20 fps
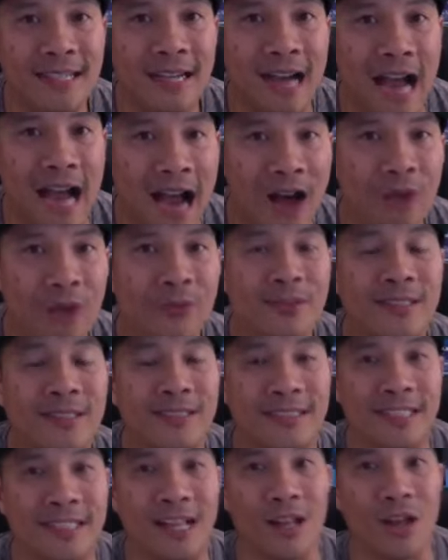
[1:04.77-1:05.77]
how to
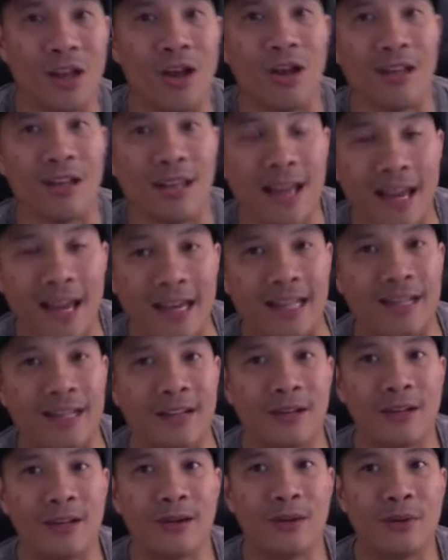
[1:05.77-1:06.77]
sell online,
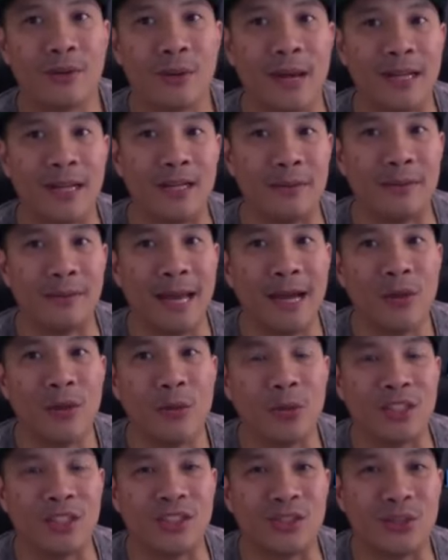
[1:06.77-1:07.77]
right? No matter
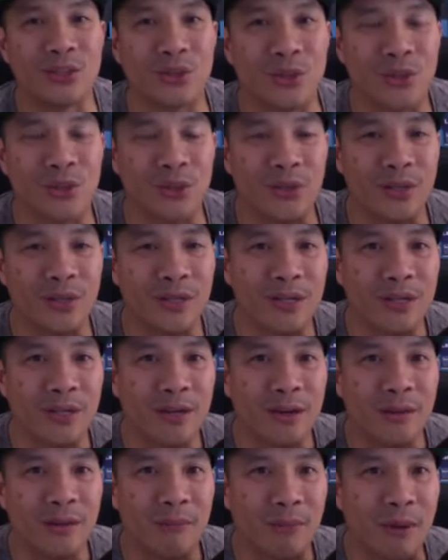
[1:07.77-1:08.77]
what your
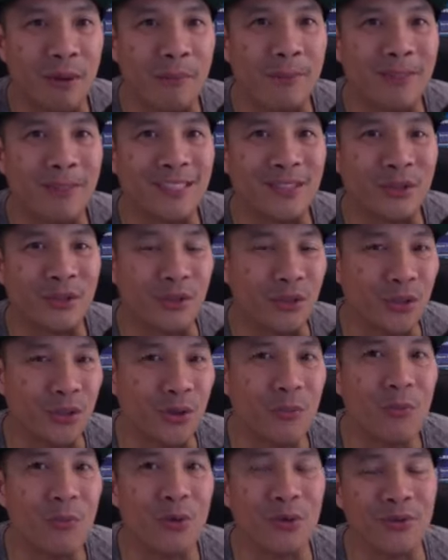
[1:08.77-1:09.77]
purpose or
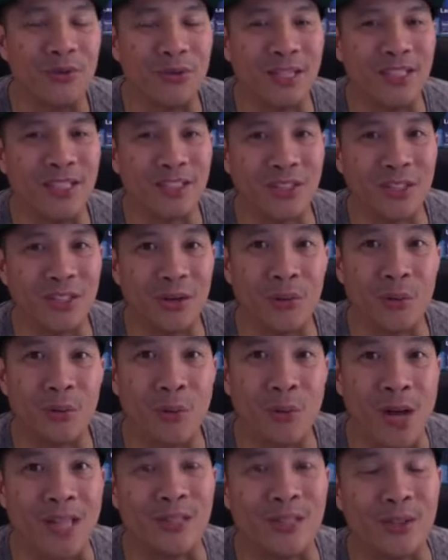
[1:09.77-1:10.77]
your motivation on
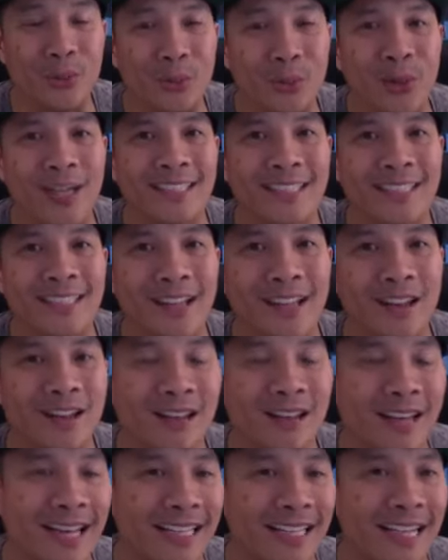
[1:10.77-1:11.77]
why you want to sell
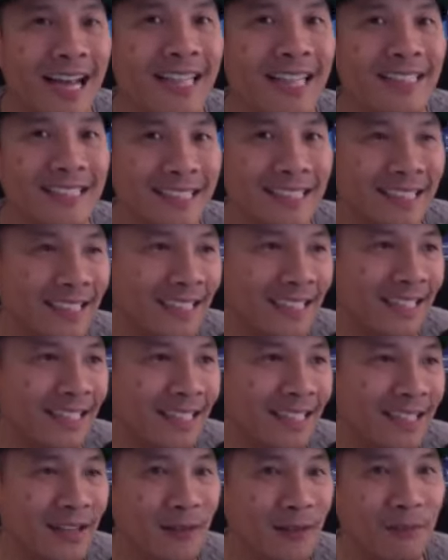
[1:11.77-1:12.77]
online, ideally
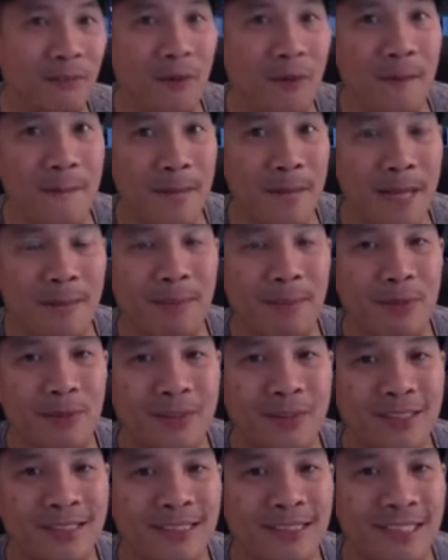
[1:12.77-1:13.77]
for me
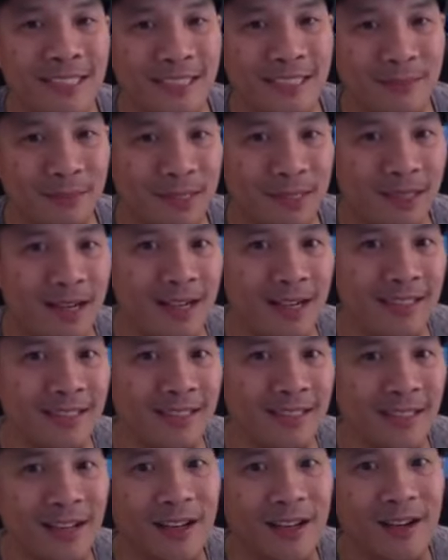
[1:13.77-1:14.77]
personally, is because
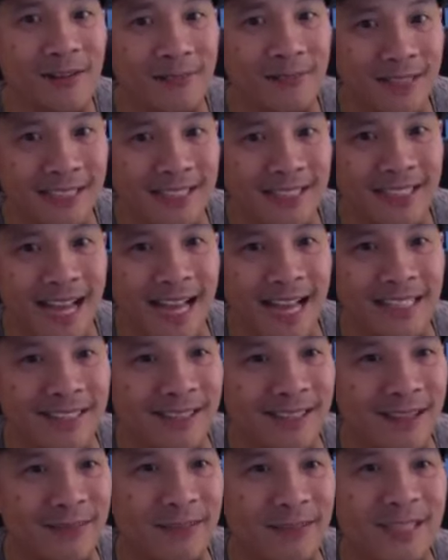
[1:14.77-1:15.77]
of these guys,
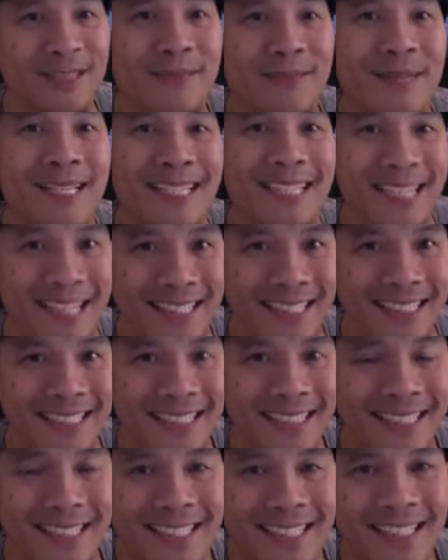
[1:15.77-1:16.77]
right? Because of my
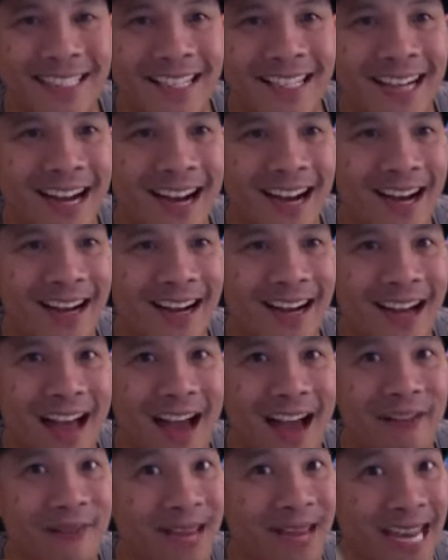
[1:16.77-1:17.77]
kids. I
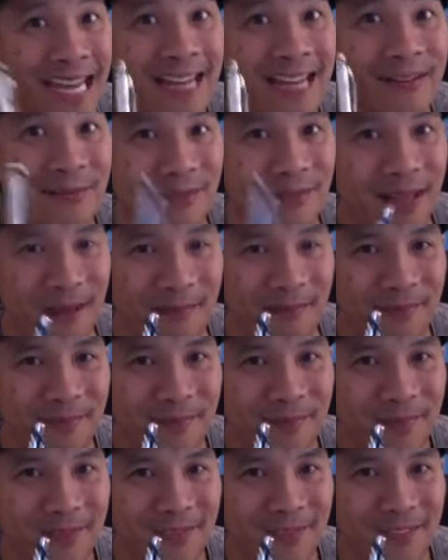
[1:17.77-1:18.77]
have 8 of them,
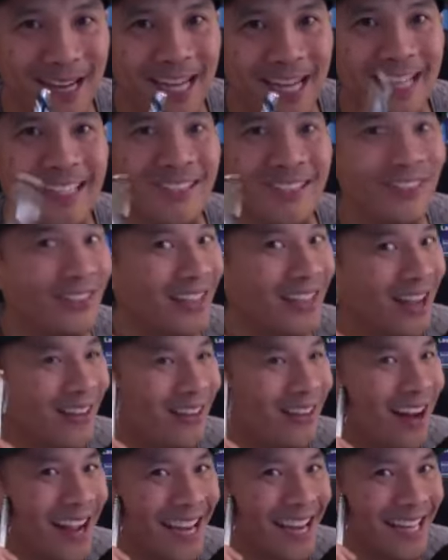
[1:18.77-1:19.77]
right? You heard that
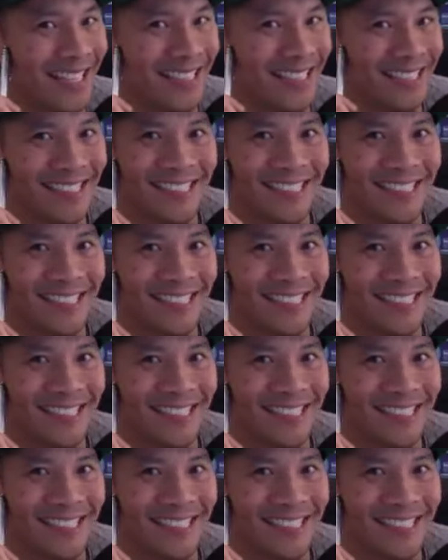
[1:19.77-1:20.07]
right.